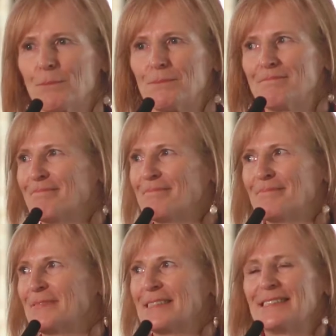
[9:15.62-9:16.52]
with
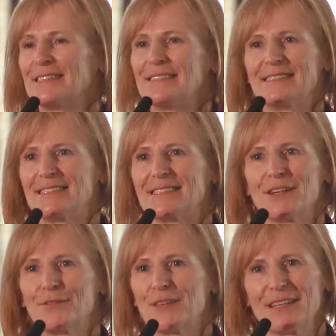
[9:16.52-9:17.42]

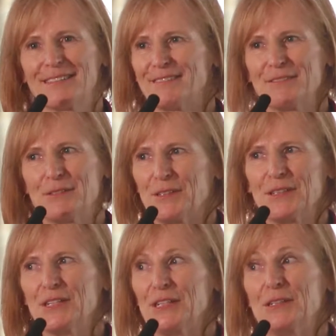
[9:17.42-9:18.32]
stuff that
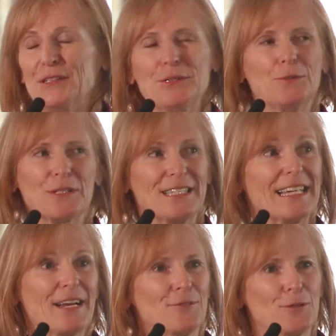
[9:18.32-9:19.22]
you
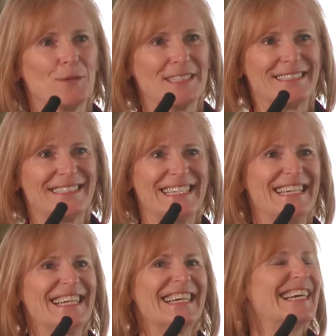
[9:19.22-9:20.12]
wouldn't ever want to
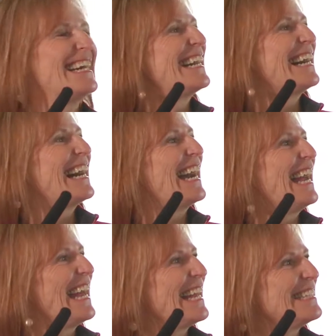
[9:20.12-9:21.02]
see.
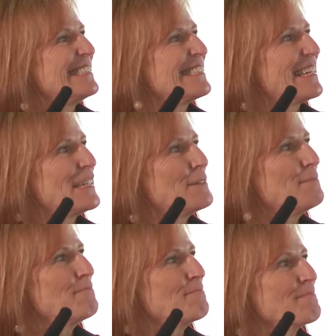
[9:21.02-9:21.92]
And
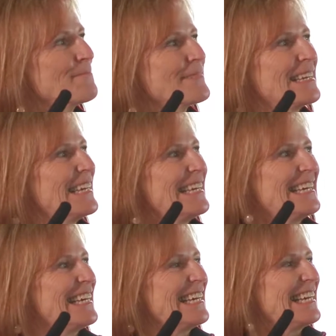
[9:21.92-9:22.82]

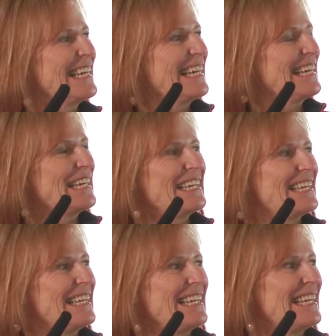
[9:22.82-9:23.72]

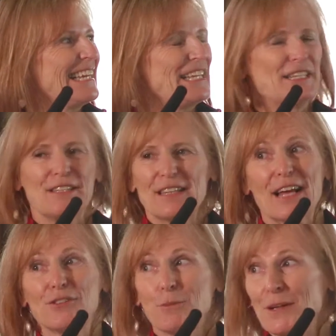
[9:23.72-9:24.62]

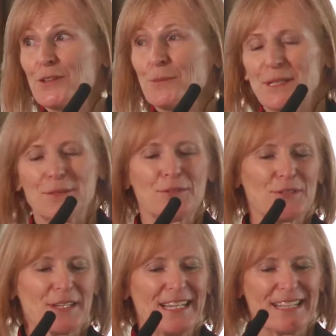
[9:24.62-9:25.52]
that's why nobody
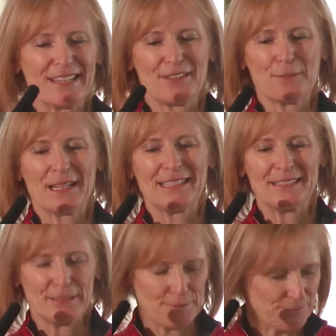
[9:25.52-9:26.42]
was looking at this
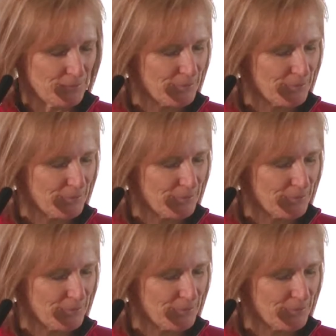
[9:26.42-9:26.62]
place.